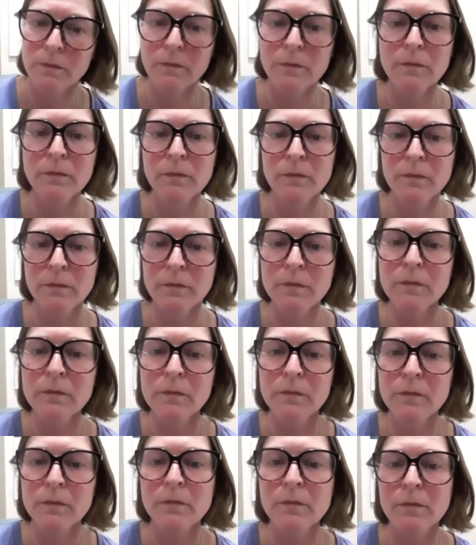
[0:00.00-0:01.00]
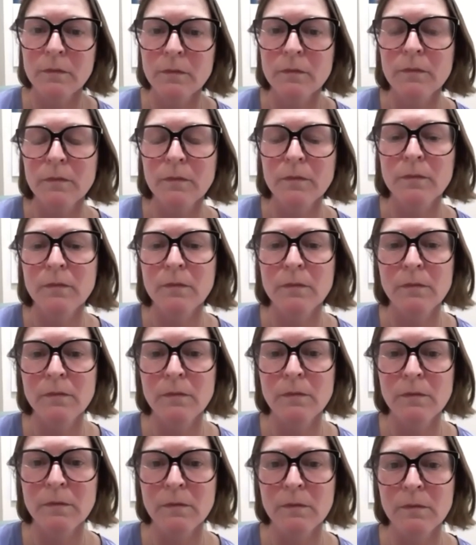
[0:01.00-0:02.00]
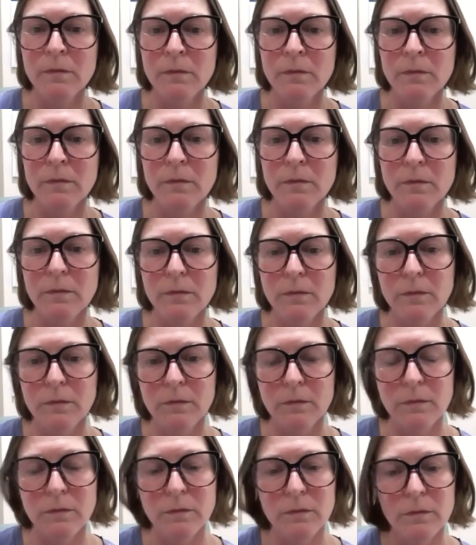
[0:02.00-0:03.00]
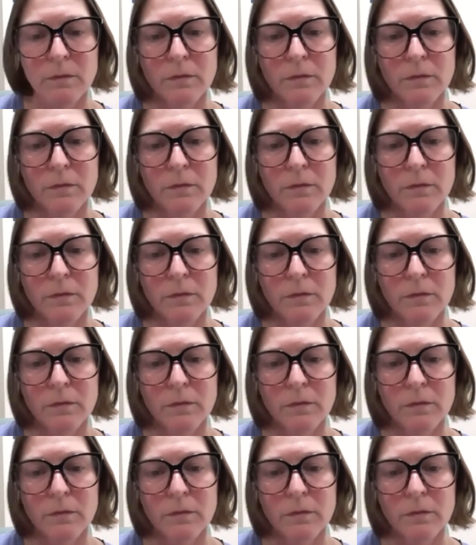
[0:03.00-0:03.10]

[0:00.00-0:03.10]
(silent)